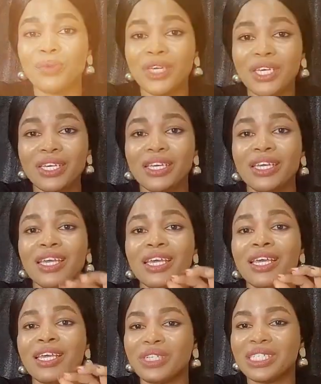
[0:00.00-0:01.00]
big
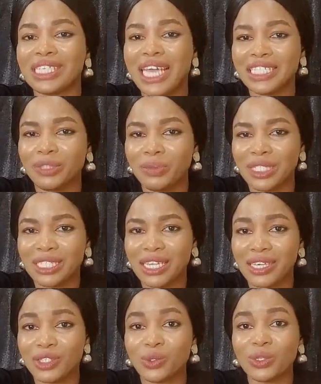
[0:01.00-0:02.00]
research
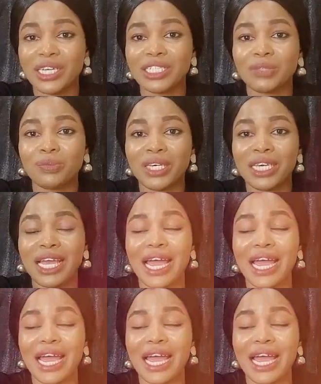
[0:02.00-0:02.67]
mistakes students make